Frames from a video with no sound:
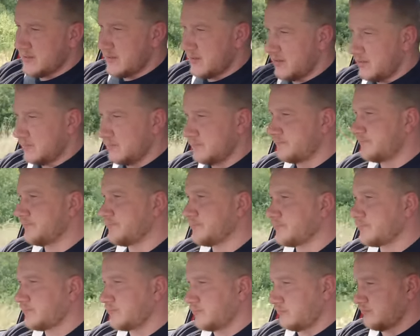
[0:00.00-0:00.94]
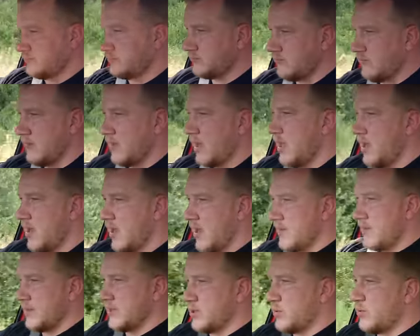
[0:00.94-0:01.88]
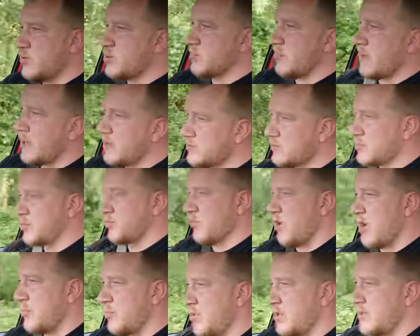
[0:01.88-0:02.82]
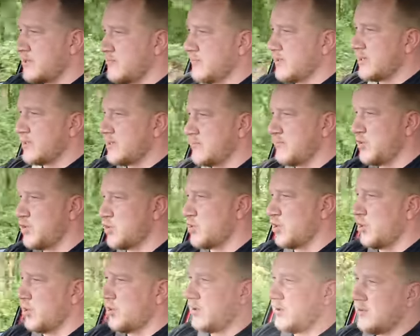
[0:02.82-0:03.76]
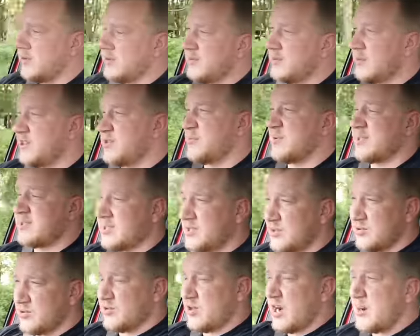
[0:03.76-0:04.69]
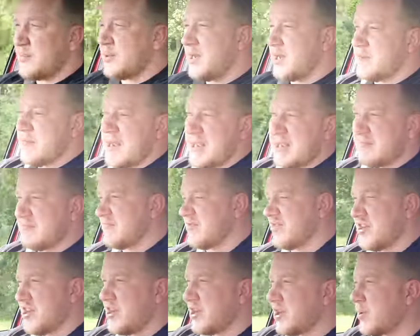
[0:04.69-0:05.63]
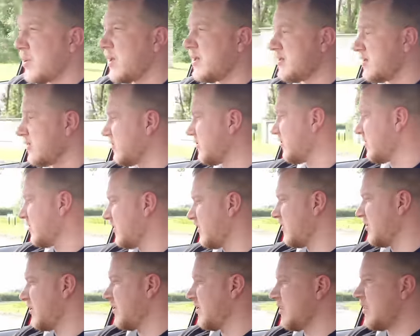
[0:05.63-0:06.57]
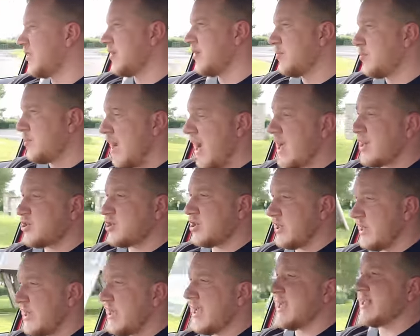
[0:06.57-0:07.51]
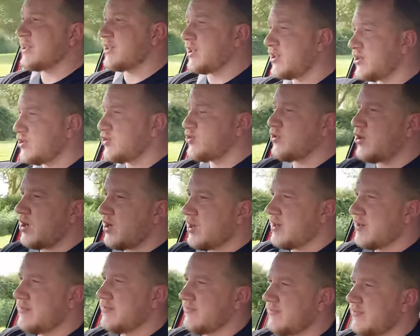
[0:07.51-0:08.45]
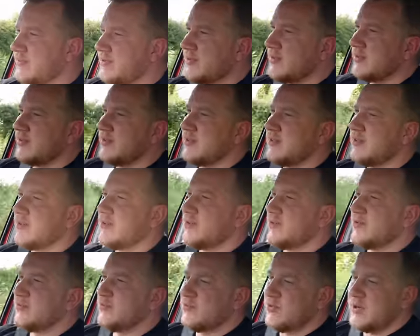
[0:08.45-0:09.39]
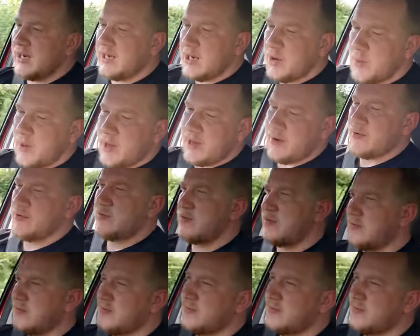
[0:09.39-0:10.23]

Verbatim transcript: So I think 200 pounds is the right price for this for sure, because we can still scrap it and make 30 quid. But actually it does drive really well.